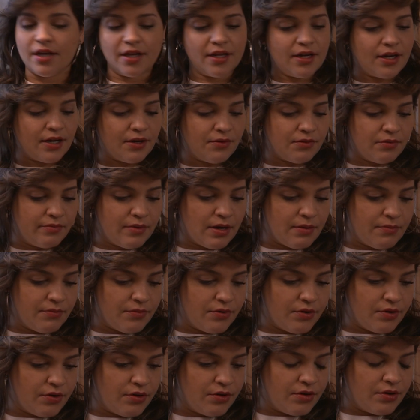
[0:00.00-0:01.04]
And I
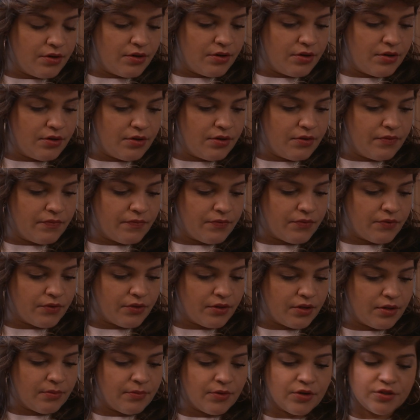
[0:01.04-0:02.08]
remember for
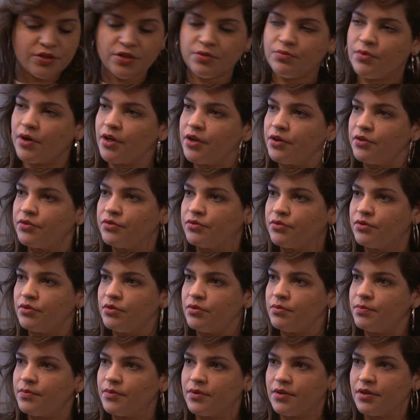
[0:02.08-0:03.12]
the emerging writers
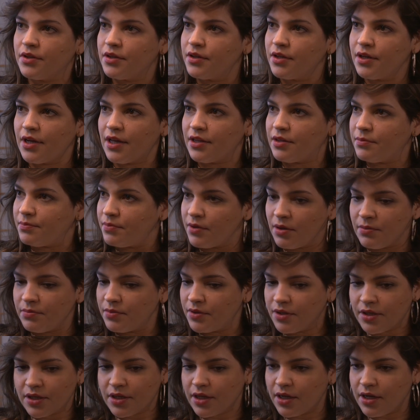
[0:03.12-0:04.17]
group at the
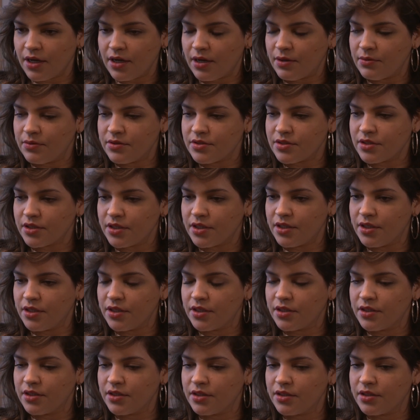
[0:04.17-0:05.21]
Public, I was
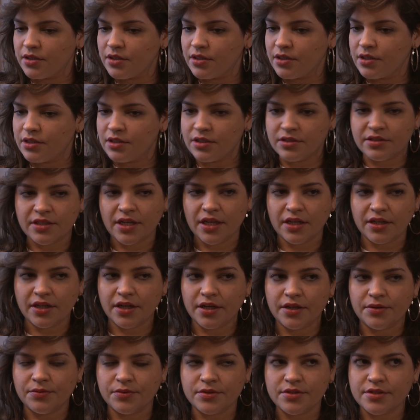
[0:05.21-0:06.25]
like, the
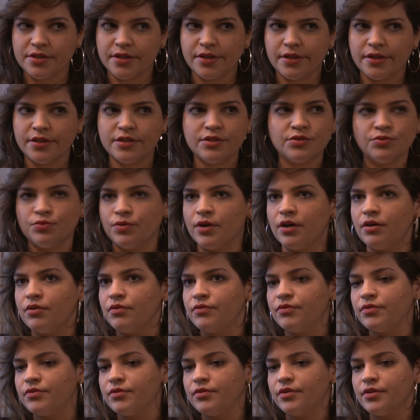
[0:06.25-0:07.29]
deadline was like at 12
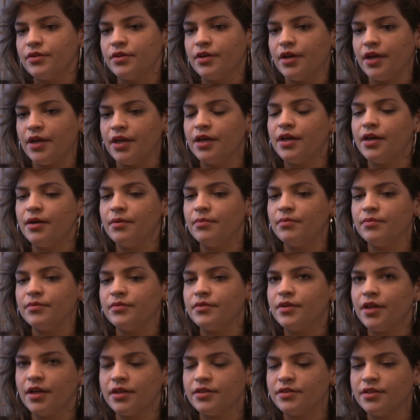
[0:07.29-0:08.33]
a.m.
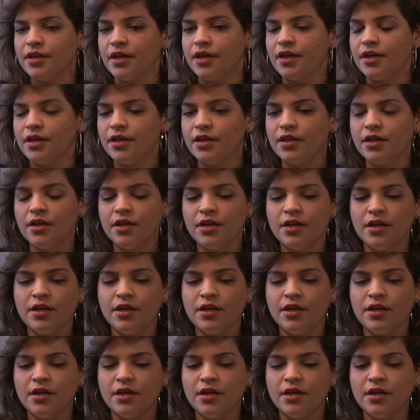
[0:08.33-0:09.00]
that day.